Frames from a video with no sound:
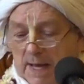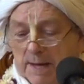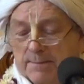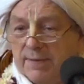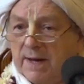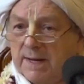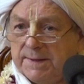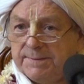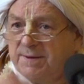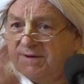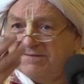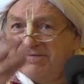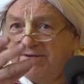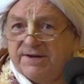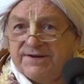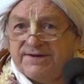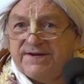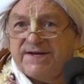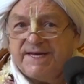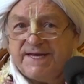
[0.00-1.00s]

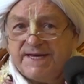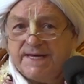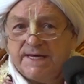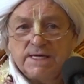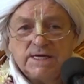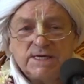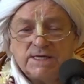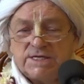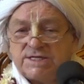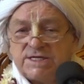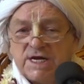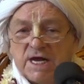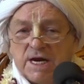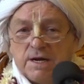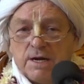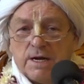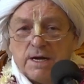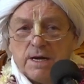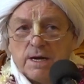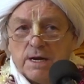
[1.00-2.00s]
Padmavati
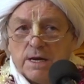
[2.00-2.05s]
said,